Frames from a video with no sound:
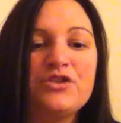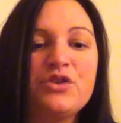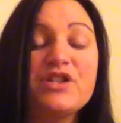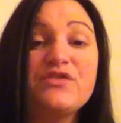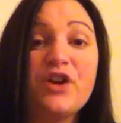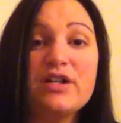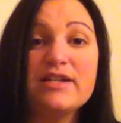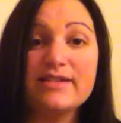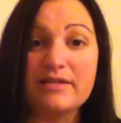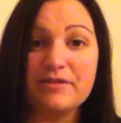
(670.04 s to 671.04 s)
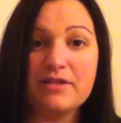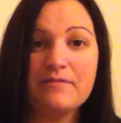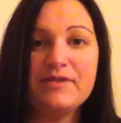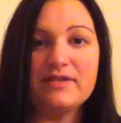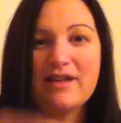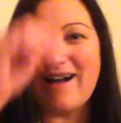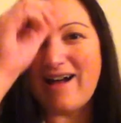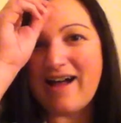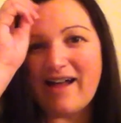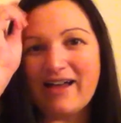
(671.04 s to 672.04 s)
So as far as symptoms,
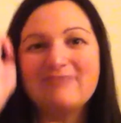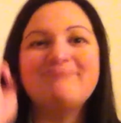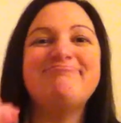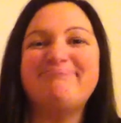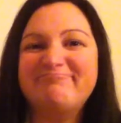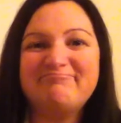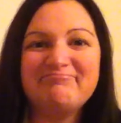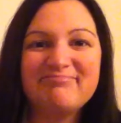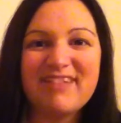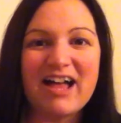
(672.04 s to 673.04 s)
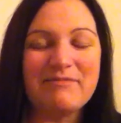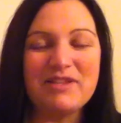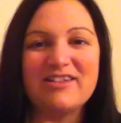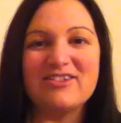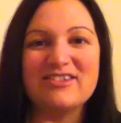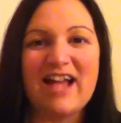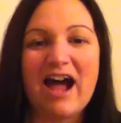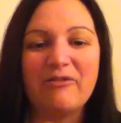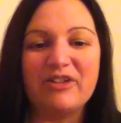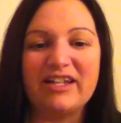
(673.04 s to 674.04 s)
I mean, there's
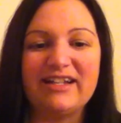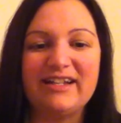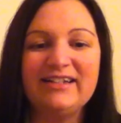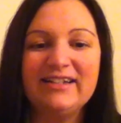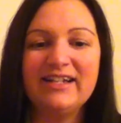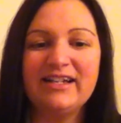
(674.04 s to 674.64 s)
not really,